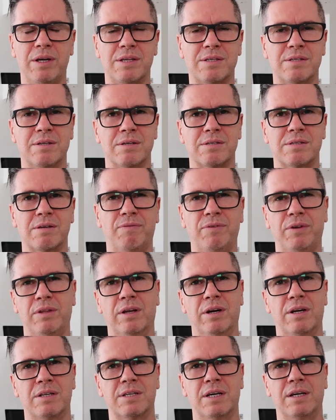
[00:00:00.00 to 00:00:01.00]
It's not something
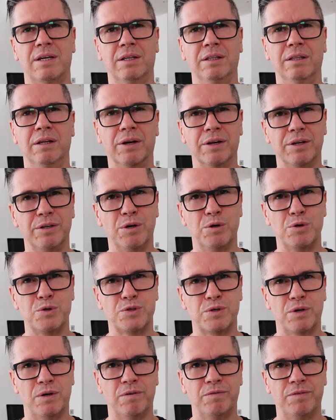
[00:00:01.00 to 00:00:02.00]
that I take a lot of
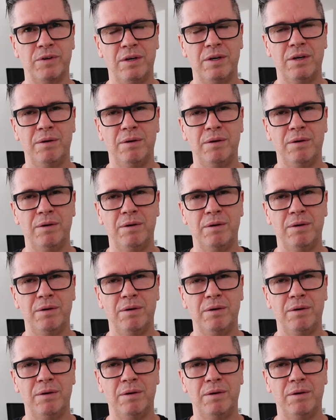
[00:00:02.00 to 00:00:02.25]
notice of,